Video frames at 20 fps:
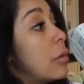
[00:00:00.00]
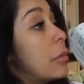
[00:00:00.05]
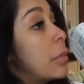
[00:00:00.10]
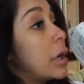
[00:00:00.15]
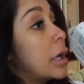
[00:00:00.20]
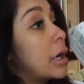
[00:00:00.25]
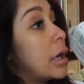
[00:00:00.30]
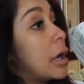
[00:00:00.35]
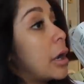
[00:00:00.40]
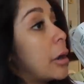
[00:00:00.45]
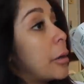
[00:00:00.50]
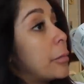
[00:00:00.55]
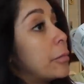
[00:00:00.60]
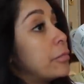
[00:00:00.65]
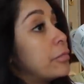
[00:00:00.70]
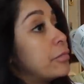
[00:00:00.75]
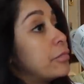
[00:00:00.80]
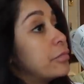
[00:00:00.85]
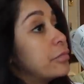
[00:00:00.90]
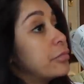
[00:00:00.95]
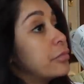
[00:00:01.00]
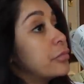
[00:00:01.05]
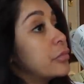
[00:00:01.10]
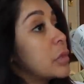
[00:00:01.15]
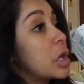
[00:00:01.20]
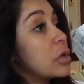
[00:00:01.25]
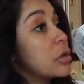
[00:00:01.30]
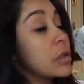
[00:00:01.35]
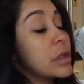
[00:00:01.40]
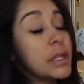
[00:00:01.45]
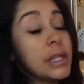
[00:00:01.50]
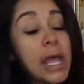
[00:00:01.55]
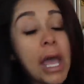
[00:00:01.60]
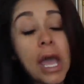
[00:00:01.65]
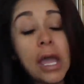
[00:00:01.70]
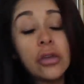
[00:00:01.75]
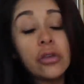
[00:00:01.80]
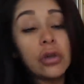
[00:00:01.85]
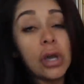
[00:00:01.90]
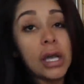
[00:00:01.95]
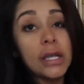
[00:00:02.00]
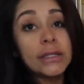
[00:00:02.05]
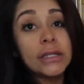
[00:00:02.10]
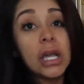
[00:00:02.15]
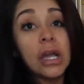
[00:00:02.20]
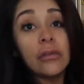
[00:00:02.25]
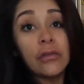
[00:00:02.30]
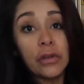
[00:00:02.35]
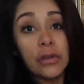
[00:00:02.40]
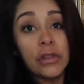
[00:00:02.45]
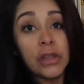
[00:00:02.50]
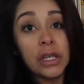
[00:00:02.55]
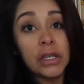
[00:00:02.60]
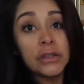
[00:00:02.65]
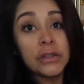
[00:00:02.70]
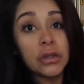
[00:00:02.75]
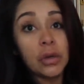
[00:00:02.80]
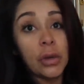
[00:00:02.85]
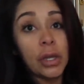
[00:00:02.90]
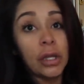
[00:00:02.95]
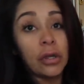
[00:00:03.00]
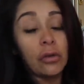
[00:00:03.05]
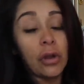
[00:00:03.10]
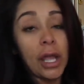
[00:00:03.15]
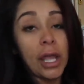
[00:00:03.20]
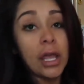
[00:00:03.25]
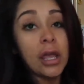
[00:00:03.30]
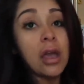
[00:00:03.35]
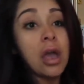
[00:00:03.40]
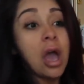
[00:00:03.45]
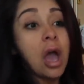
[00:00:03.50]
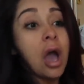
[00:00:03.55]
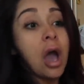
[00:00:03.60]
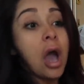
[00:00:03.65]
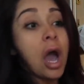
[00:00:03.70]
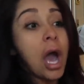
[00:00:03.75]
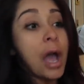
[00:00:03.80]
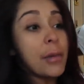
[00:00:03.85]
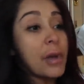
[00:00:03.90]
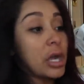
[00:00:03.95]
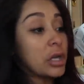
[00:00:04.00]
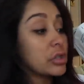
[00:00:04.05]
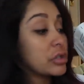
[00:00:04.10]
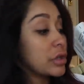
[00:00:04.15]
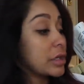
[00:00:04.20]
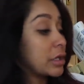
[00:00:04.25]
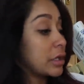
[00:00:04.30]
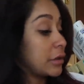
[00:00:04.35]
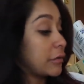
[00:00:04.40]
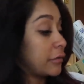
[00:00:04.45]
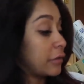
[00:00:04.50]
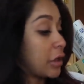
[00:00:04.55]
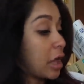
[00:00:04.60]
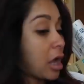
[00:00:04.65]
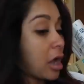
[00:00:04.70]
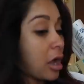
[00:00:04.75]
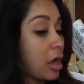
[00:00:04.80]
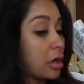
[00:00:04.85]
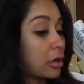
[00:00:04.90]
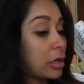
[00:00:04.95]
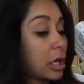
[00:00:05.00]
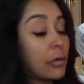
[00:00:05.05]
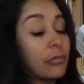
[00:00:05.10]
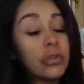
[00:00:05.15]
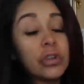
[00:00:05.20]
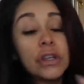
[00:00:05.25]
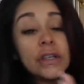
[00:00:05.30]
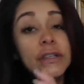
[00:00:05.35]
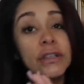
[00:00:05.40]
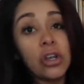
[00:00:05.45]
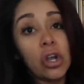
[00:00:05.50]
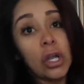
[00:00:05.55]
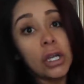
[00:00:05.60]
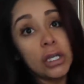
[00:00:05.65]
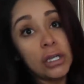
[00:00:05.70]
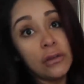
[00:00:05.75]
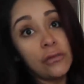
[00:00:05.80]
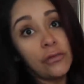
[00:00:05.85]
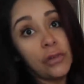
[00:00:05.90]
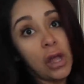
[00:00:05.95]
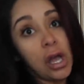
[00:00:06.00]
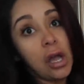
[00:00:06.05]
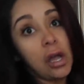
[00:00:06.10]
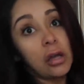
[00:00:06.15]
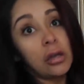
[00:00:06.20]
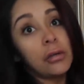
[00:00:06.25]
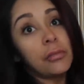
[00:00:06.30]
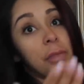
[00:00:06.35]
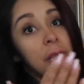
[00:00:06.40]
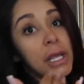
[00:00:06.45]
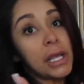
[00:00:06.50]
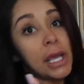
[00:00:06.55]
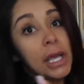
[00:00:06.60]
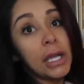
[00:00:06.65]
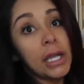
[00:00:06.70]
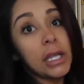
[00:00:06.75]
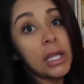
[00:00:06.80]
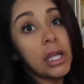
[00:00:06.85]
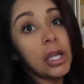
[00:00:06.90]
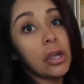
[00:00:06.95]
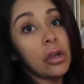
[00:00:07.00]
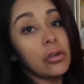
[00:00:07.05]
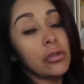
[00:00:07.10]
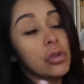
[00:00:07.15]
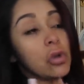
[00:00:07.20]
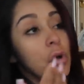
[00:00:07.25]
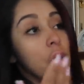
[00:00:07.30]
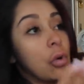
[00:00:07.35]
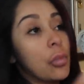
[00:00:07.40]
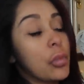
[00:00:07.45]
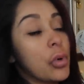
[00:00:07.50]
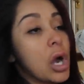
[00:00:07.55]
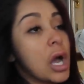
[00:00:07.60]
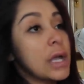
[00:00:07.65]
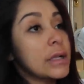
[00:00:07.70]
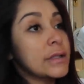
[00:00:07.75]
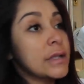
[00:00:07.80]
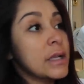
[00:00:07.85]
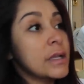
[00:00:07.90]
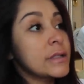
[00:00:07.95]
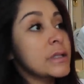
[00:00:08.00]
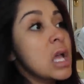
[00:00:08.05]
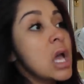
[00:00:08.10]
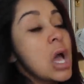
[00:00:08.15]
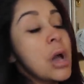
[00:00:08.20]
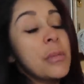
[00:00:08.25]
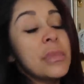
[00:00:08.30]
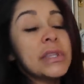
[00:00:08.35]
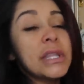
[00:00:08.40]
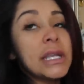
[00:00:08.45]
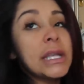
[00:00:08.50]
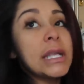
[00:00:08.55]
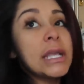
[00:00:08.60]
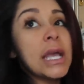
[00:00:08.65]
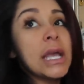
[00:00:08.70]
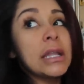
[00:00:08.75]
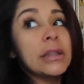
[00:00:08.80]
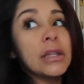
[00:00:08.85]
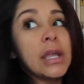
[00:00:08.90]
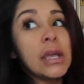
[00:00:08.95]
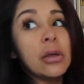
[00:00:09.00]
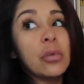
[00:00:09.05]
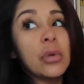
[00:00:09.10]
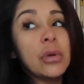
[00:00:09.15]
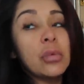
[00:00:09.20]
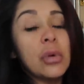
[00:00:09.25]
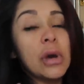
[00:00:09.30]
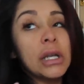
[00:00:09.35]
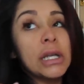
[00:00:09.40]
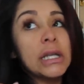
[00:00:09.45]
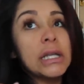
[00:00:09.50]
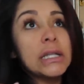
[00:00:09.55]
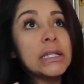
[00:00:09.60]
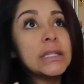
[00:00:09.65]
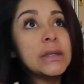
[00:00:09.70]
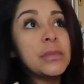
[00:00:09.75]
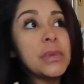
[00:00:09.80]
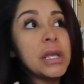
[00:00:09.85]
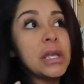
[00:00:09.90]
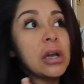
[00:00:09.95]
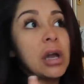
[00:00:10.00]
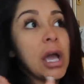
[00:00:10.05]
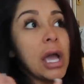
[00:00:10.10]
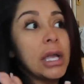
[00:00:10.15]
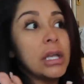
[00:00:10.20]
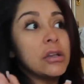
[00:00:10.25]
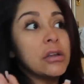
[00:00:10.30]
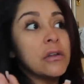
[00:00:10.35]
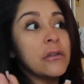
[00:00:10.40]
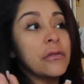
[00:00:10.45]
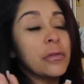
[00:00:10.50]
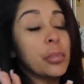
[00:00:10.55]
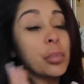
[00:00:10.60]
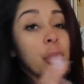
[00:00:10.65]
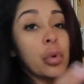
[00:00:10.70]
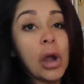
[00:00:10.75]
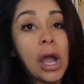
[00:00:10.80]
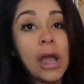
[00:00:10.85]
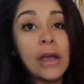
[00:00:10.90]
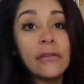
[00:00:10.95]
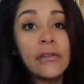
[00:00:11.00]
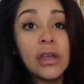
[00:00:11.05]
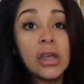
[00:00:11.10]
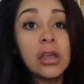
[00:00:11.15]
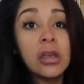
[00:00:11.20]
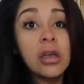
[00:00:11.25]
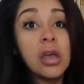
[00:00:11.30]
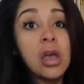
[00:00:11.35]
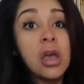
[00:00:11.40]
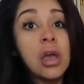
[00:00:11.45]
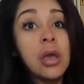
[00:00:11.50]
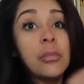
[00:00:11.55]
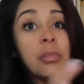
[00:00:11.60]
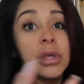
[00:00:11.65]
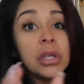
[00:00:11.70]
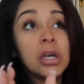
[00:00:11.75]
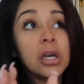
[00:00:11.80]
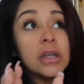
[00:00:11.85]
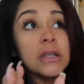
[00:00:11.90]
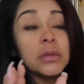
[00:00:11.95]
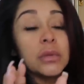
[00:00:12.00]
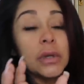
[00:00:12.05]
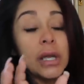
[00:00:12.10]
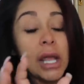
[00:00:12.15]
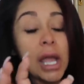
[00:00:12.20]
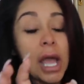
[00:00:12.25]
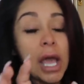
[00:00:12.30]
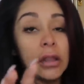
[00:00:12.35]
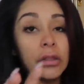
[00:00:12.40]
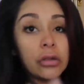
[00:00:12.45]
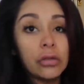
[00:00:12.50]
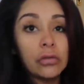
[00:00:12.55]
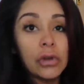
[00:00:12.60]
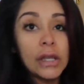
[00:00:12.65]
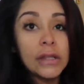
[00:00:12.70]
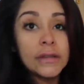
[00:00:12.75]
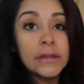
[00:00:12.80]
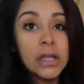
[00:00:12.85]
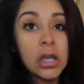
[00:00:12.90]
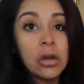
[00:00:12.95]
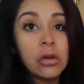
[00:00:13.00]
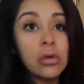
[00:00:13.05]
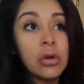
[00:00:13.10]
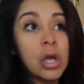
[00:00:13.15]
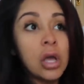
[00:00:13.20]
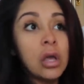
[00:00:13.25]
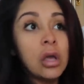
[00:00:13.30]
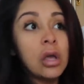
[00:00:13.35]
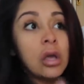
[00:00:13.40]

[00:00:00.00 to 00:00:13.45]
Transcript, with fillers: But um, other than that, you guys, everything is going great. I'm actually gonna vlog. I'm really sorry I didn't vlog me getting here and the whole process. But then again, like we wanted it to be kind of private because when I had Lorenzo,